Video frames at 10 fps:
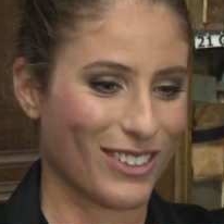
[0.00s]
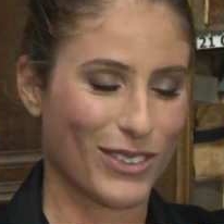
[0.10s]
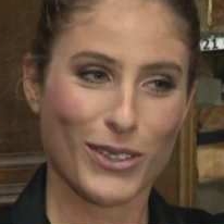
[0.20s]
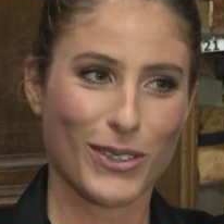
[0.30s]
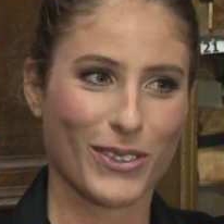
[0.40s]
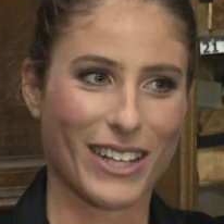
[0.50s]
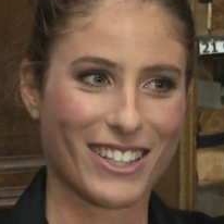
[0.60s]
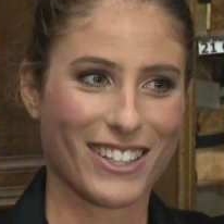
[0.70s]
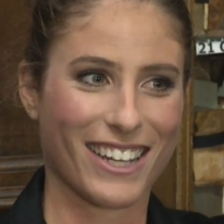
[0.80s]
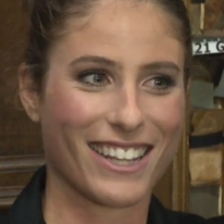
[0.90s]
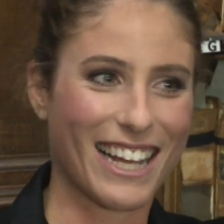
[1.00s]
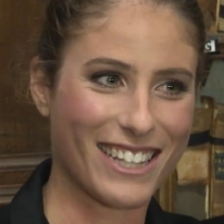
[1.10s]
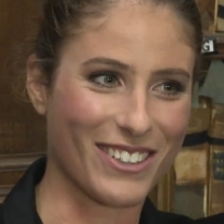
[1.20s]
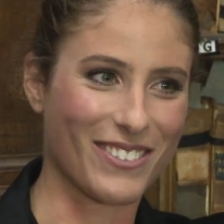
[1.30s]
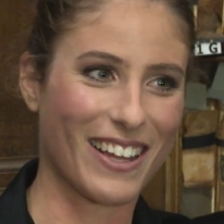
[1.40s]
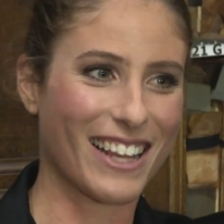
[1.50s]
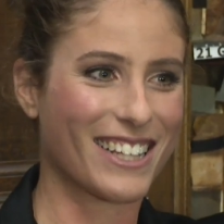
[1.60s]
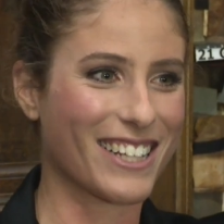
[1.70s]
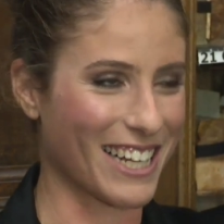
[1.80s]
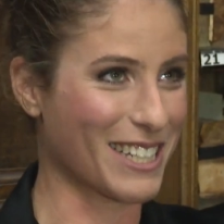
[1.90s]
whew, that's, a, that's, a,
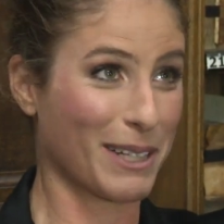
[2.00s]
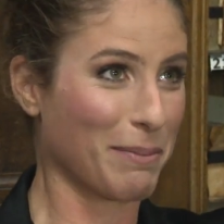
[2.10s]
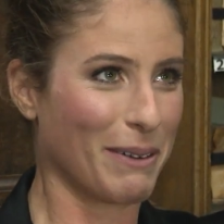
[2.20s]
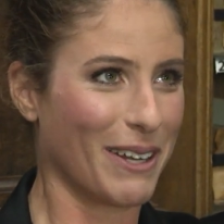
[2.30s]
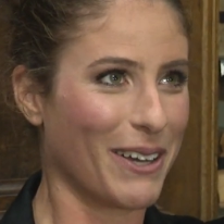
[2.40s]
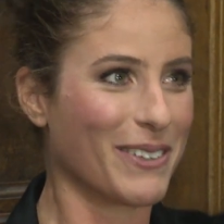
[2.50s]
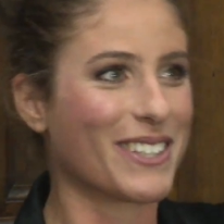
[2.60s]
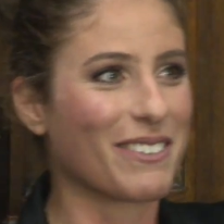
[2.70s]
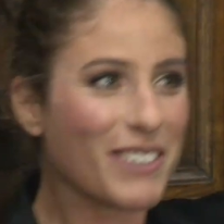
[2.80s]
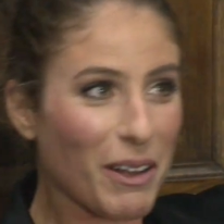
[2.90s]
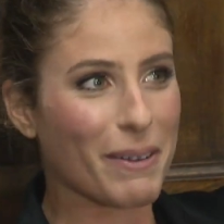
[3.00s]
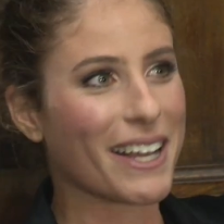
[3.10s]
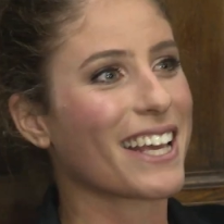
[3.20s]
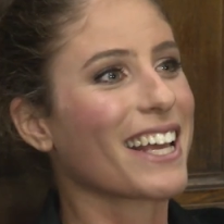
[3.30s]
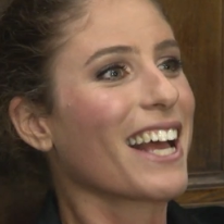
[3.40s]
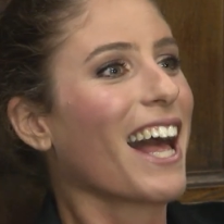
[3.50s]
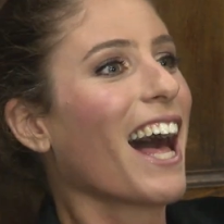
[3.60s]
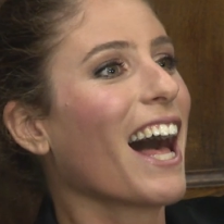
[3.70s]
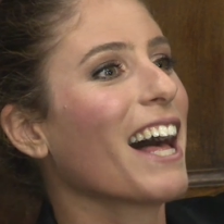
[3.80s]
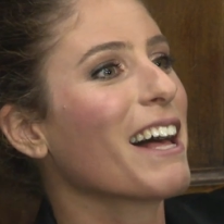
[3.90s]
that's an explosive topic.
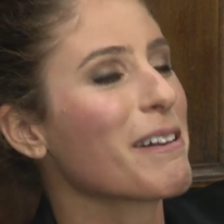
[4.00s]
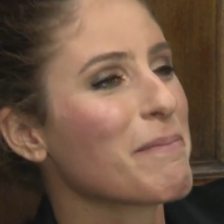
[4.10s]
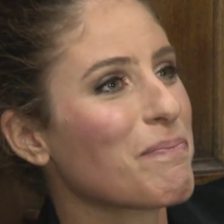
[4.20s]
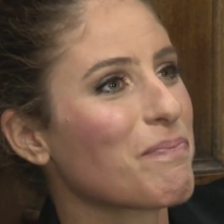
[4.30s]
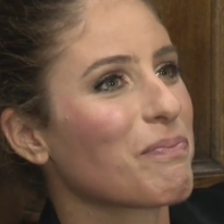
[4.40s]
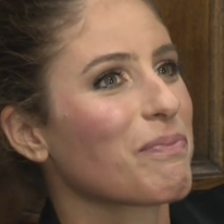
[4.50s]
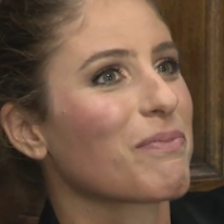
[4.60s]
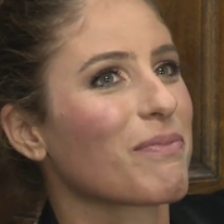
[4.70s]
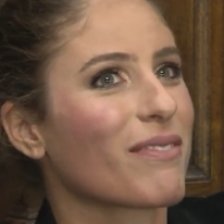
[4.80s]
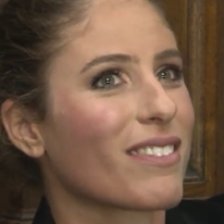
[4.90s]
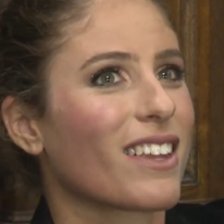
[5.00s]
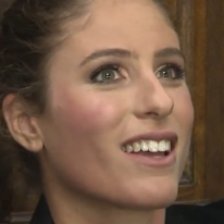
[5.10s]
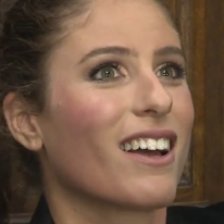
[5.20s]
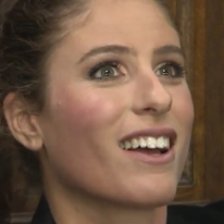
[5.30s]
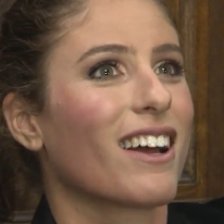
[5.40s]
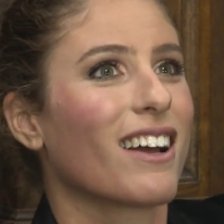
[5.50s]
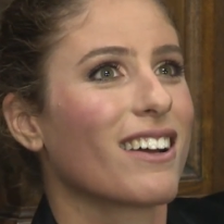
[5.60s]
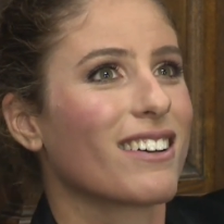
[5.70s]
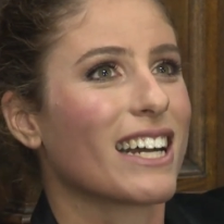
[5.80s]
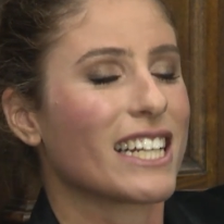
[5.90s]
Um,
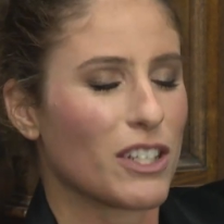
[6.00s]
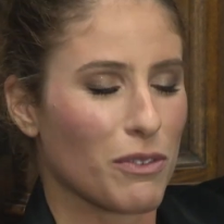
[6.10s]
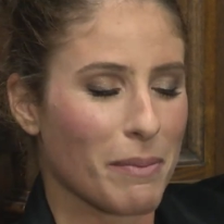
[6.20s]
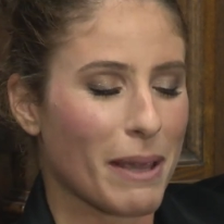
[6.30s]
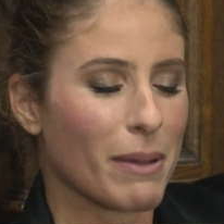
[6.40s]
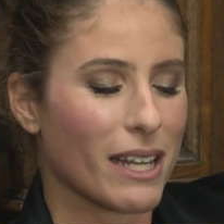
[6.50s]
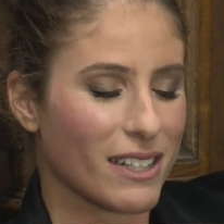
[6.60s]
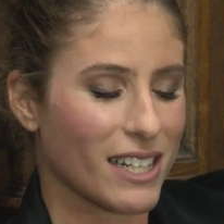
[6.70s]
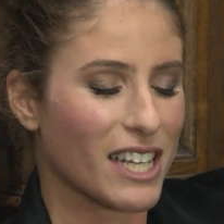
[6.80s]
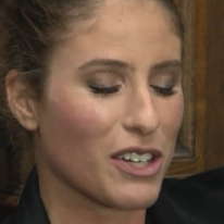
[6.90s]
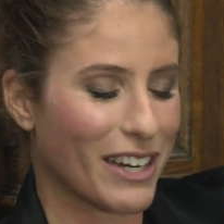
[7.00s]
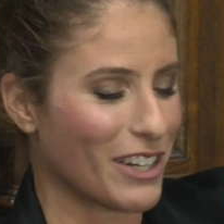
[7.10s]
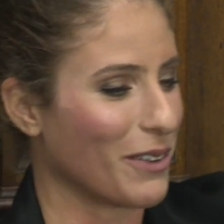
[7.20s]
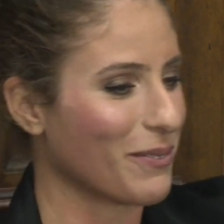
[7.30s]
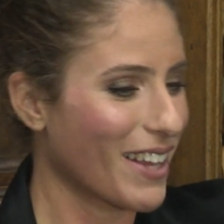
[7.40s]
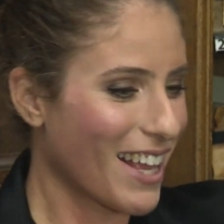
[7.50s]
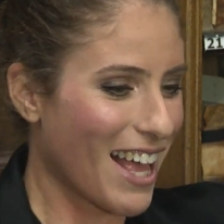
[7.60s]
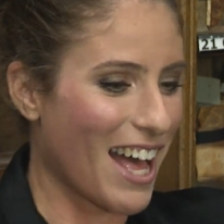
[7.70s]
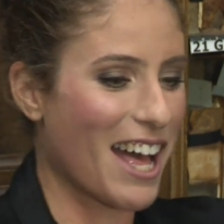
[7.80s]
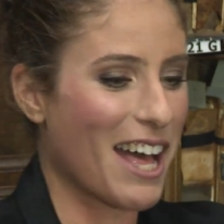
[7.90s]
I need to remain politically correct now.
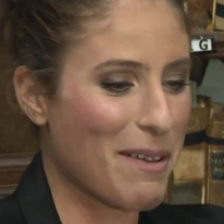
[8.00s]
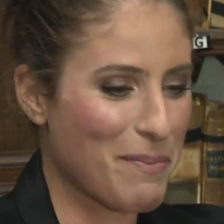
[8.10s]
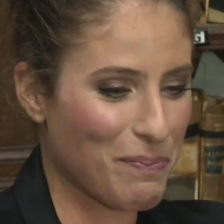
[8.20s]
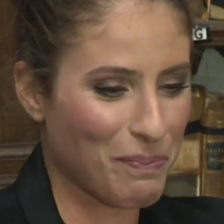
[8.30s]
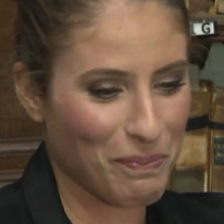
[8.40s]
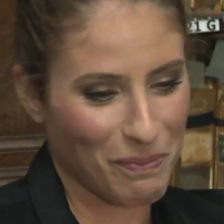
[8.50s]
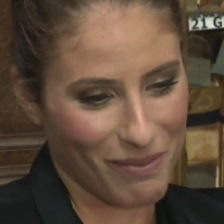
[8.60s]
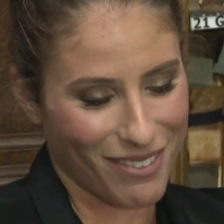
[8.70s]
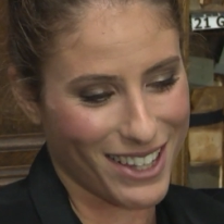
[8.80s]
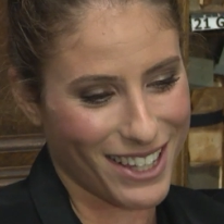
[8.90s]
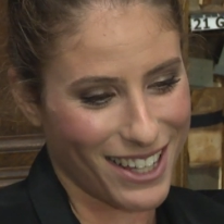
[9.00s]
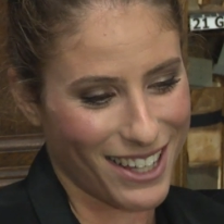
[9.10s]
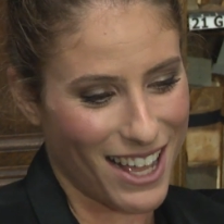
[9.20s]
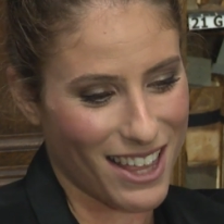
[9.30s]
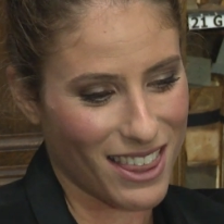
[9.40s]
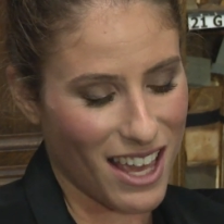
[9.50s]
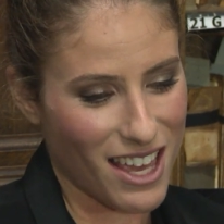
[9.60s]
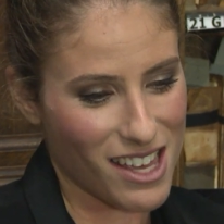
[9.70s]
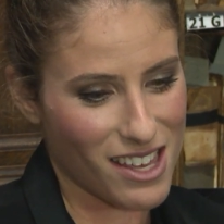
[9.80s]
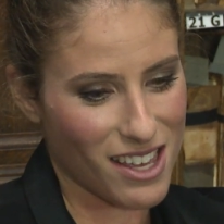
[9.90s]
Um, I
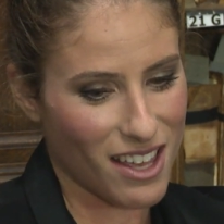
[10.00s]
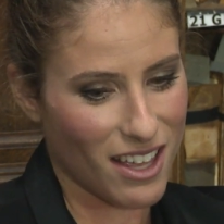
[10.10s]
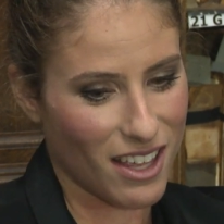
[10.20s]
think